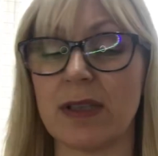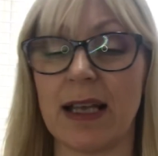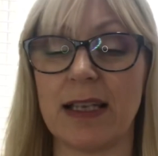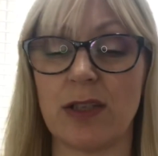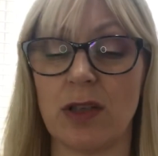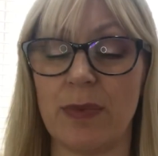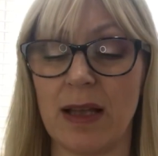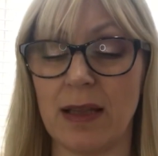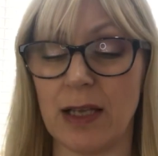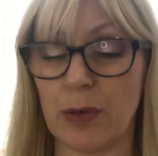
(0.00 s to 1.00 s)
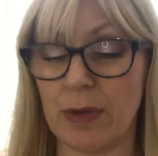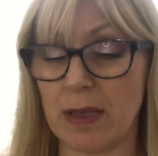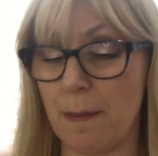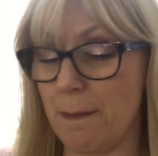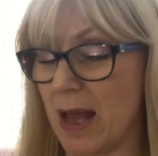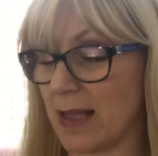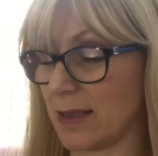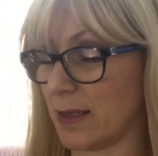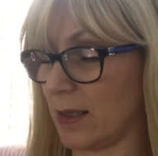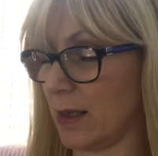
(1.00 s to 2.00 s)
looks like it's going to be a liquid
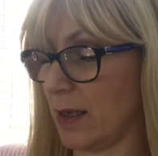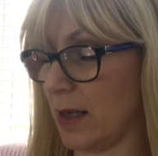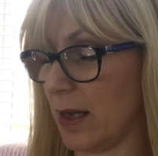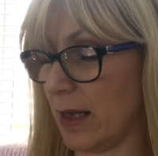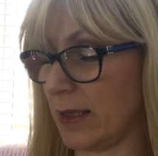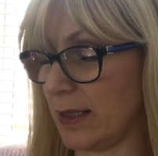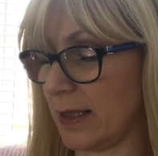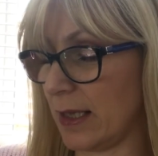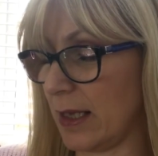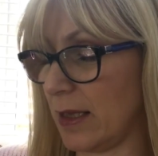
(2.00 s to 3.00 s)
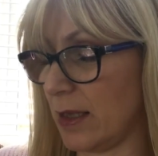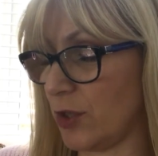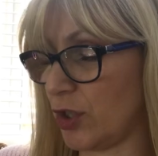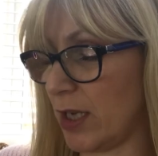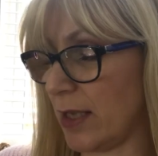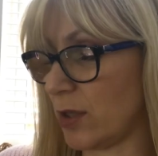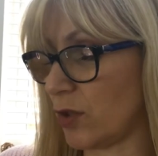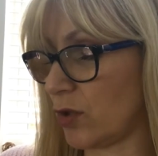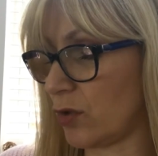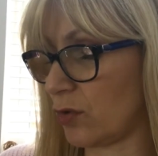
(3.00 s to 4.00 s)
matte. And this is in the shade
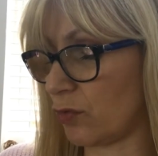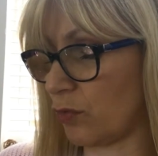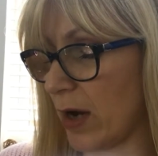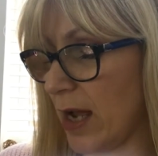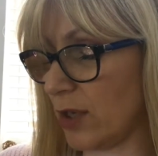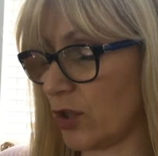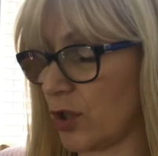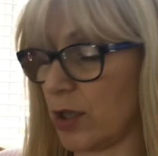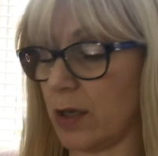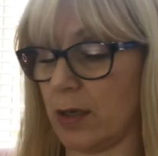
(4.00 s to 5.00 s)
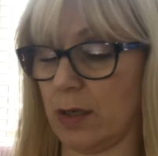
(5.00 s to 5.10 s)
Stretch.